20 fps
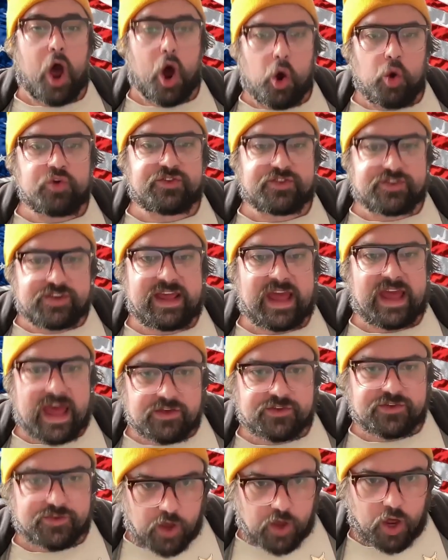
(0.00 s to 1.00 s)

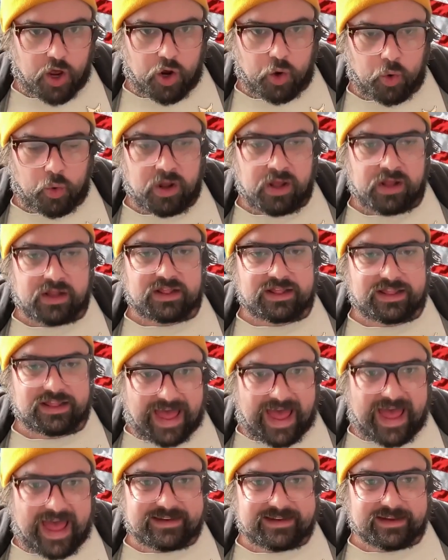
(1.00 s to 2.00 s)
OCSO
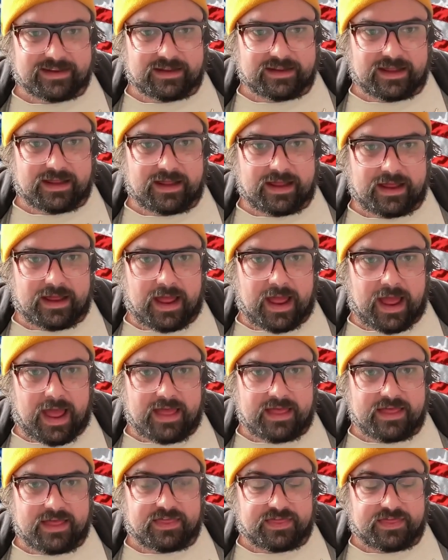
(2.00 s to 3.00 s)
let
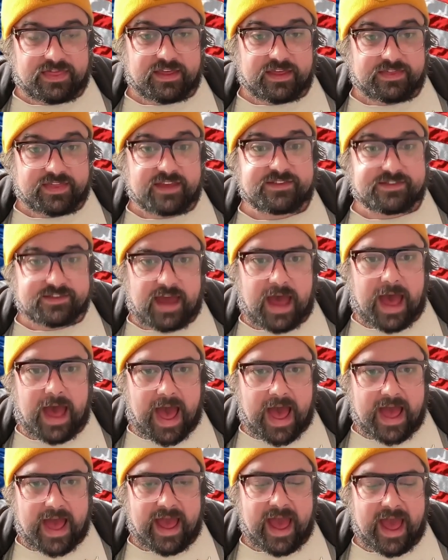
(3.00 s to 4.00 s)
this
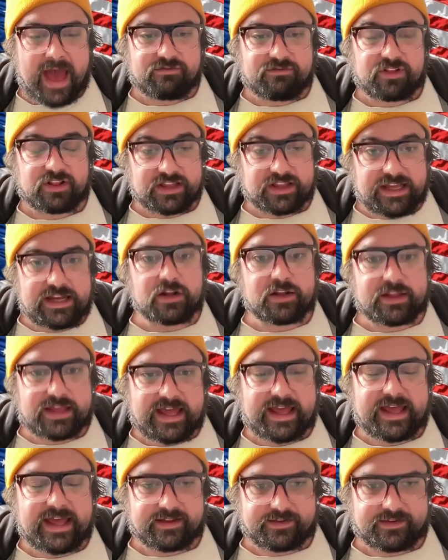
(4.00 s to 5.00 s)
guy have little
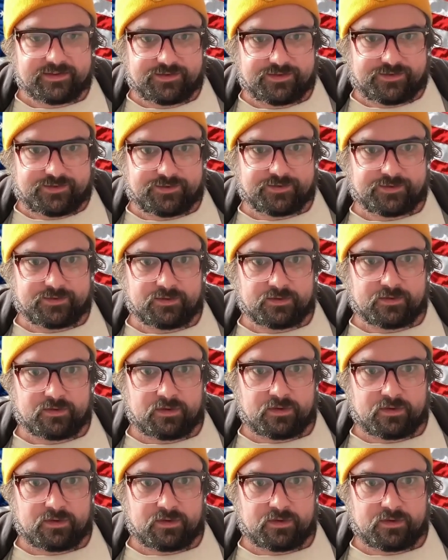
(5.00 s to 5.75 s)
kids